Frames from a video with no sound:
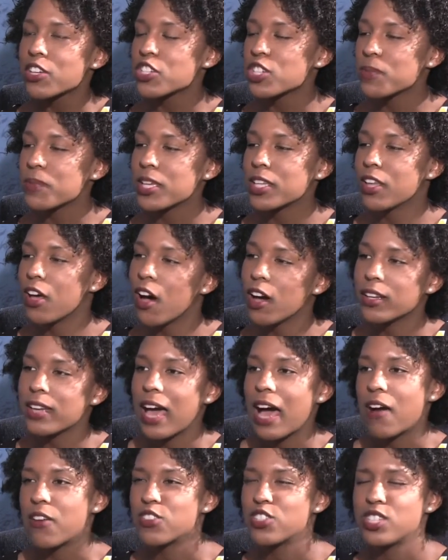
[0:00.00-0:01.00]
This should be long
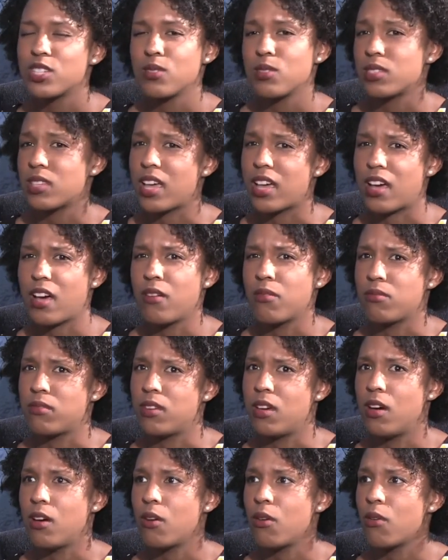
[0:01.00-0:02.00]
now. And she was like, oh
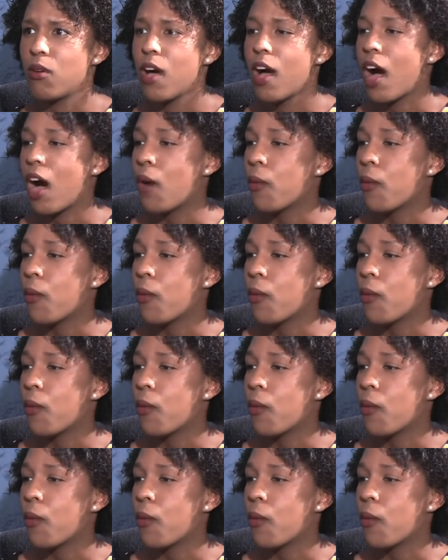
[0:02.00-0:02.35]
no,